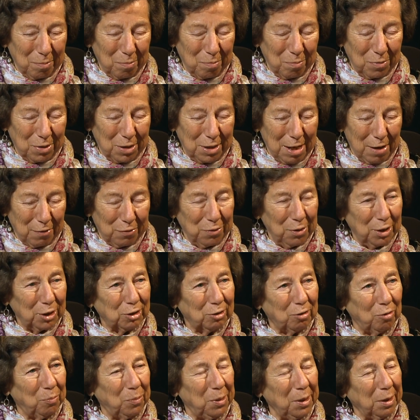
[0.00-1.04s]
the
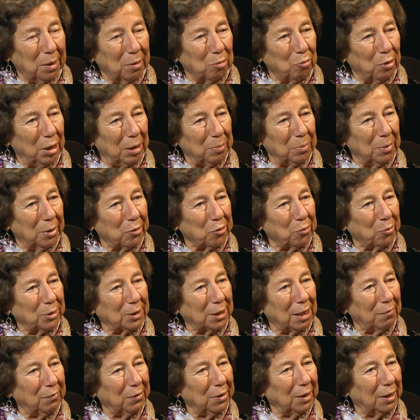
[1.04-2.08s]
definition of being a grandmother was
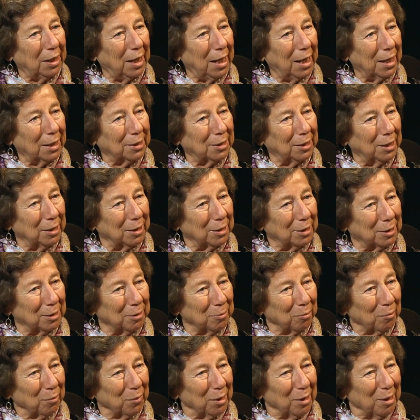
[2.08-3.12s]
having an accent
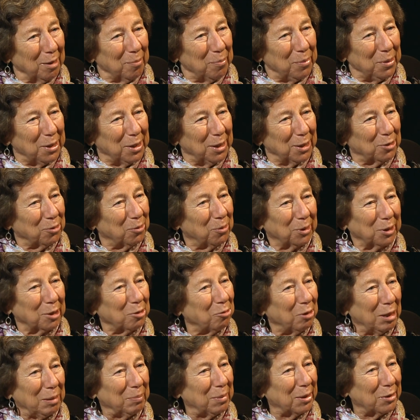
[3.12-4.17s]
because all the
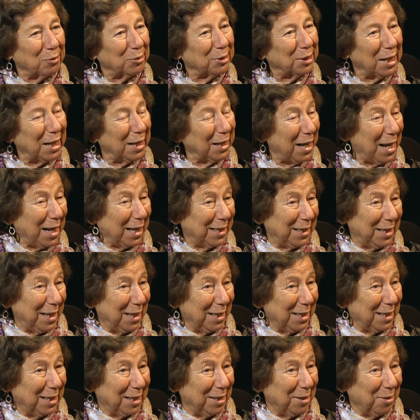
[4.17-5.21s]
grandmothers had
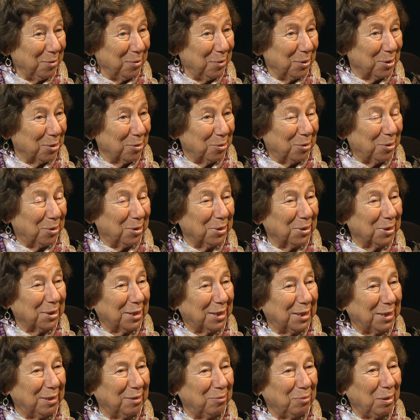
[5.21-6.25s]
accents. It was yeah. all
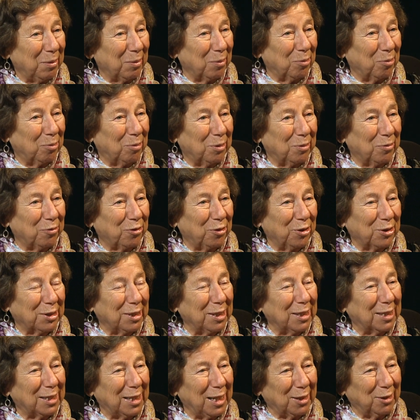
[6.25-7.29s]
we were all first
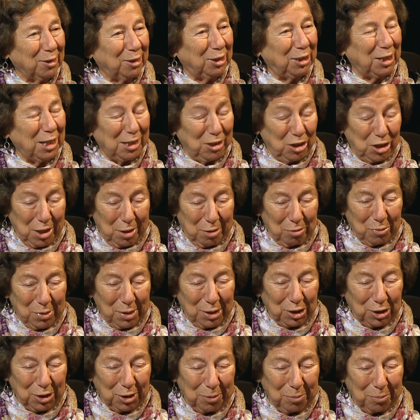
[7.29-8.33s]
and second gen
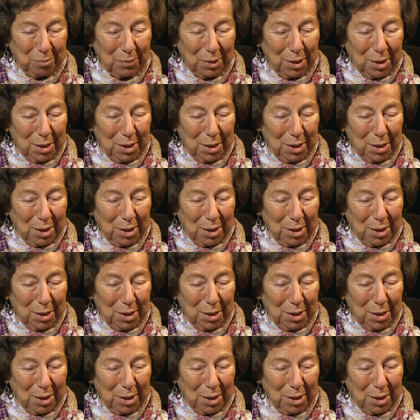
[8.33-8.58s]
generation